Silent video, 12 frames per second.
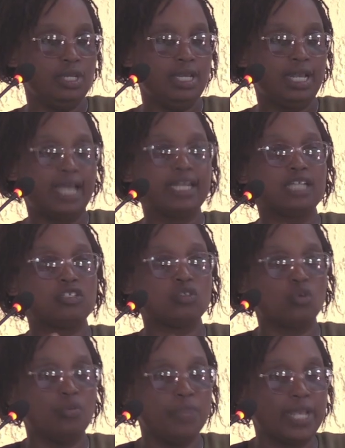Kana
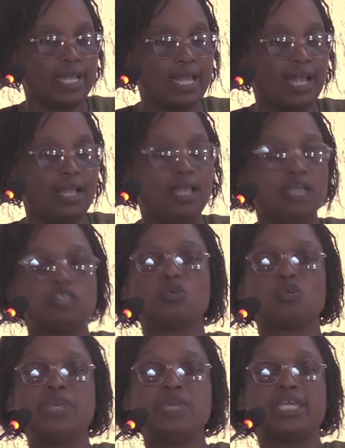
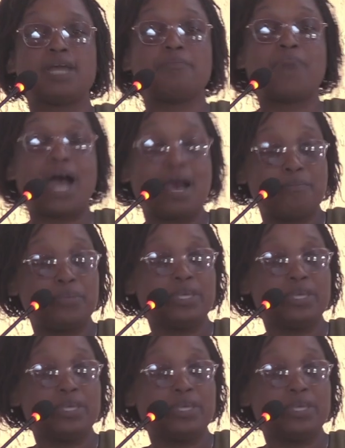turikubikira papi,